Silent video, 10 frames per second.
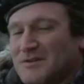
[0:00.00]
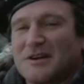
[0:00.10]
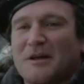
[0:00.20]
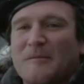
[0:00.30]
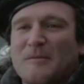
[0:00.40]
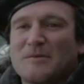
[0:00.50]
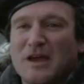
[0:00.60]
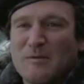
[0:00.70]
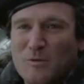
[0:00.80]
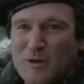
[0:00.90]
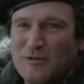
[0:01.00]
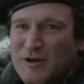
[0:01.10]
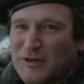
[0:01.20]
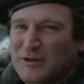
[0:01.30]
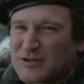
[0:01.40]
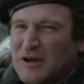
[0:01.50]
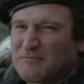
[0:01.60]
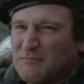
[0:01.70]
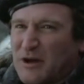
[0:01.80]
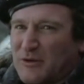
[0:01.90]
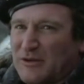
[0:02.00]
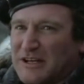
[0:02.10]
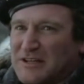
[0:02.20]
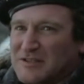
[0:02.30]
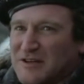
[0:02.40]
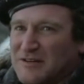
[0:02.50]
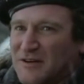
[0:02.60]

Sonny, name one thing that's gotten better in the last 10